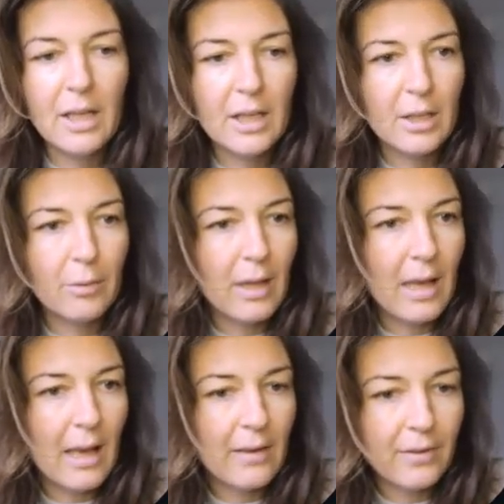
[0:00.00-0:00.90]
You will
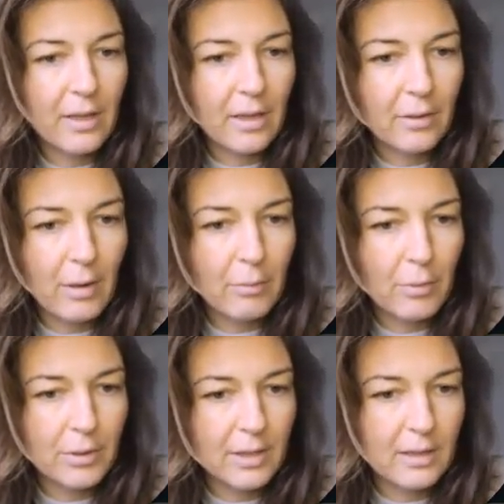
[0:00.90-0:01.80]
have here, where
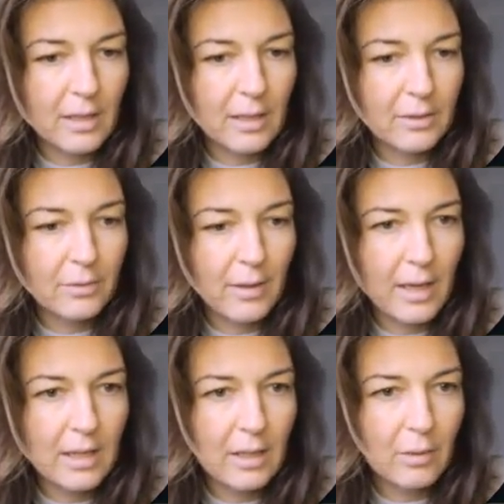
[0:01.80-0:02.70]
was it? The
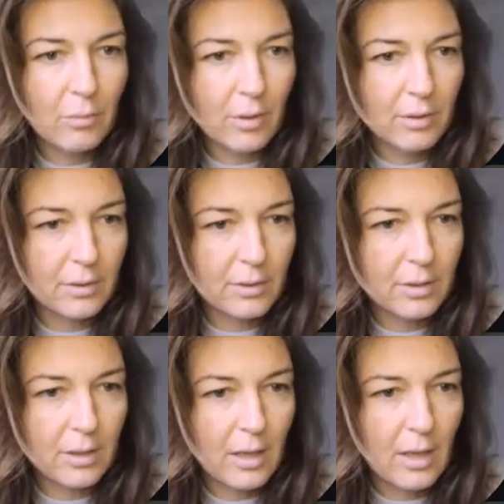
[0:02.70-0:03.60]
training
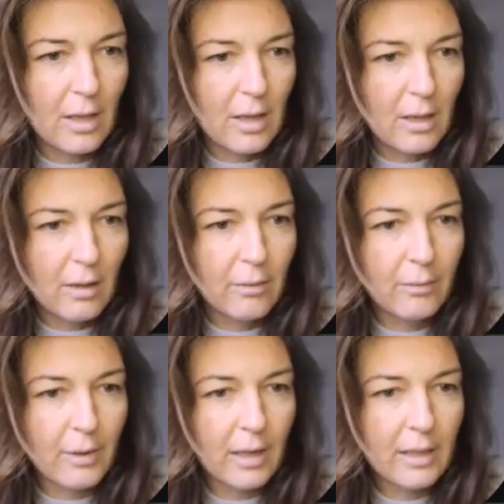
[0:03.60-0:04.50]
was
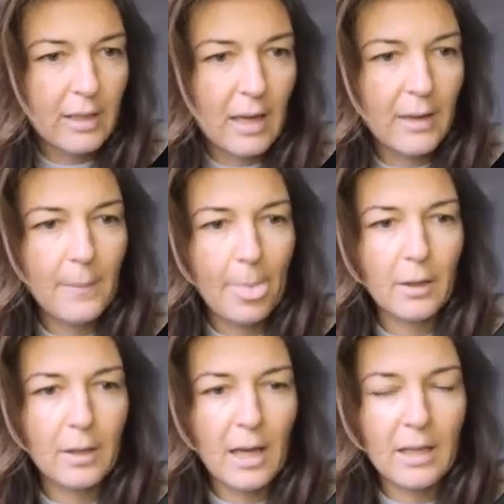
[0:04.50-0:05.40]
right there.
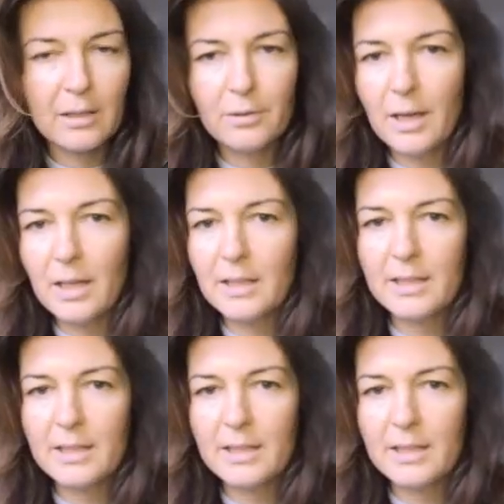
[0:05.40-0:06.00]
In the training